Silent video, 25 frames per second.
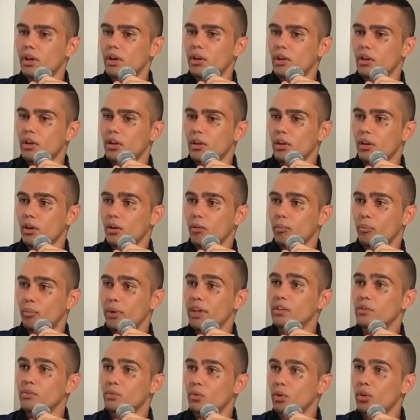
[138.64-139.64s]
the
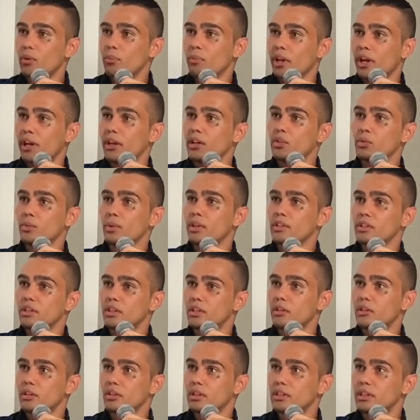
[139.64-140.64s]
best footy players went to
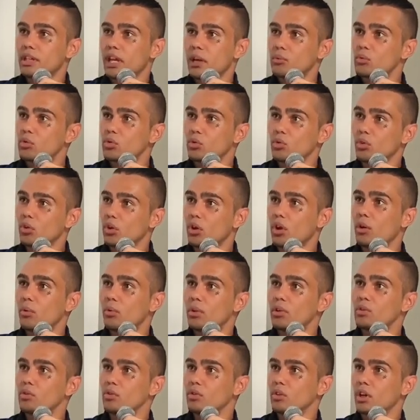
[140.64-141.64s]
the same school that I
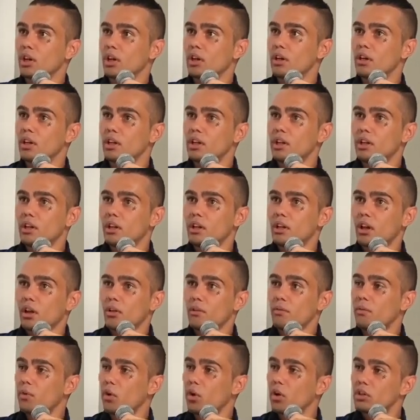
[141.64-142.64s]
went to, like
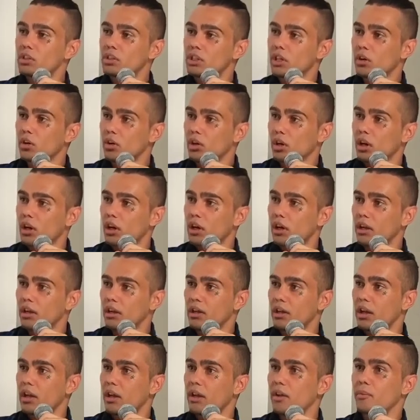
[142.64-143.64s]
Fox at Okai
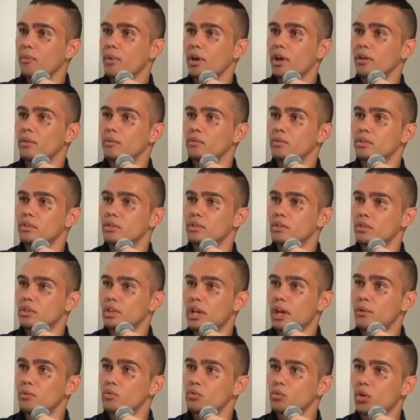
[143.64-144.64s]
came,
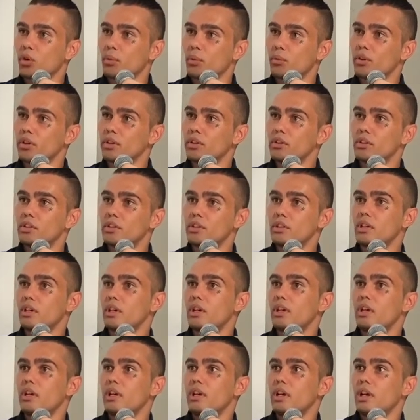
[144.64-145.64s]
James Roberts,
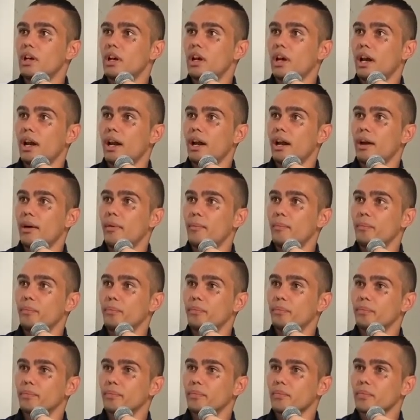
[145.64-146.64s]
Dylan
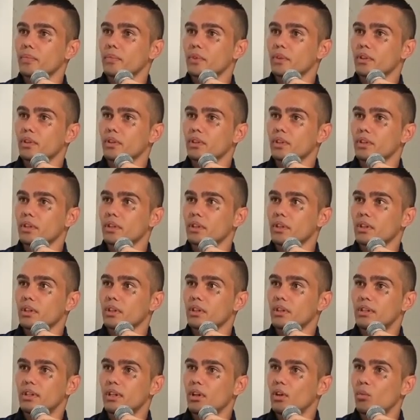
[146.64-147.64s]

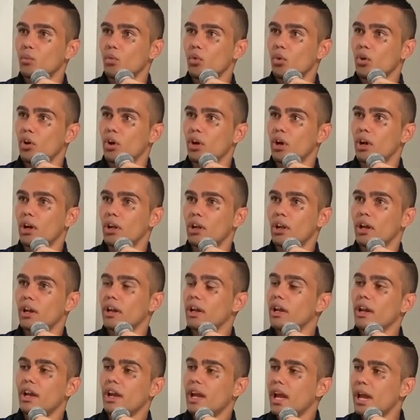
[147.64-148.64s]
Walker, like,
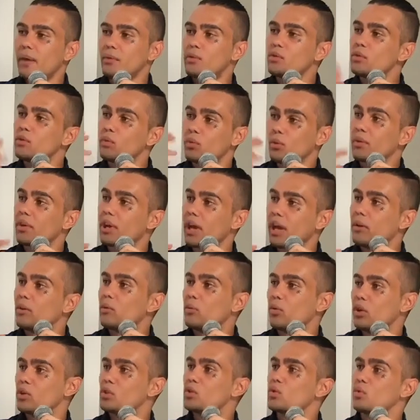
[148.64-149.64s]
heaps of them came to
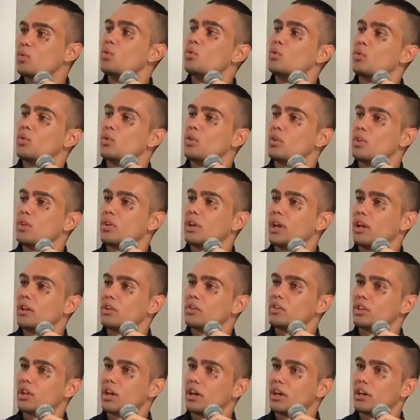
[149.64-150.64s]
my school, and it
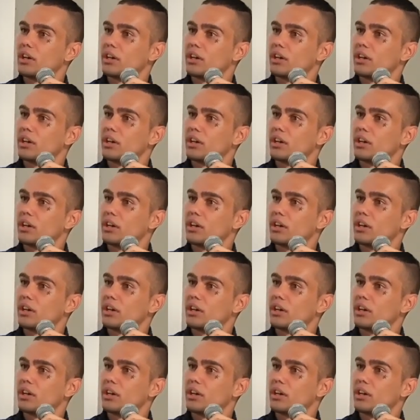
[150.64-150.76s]
was like,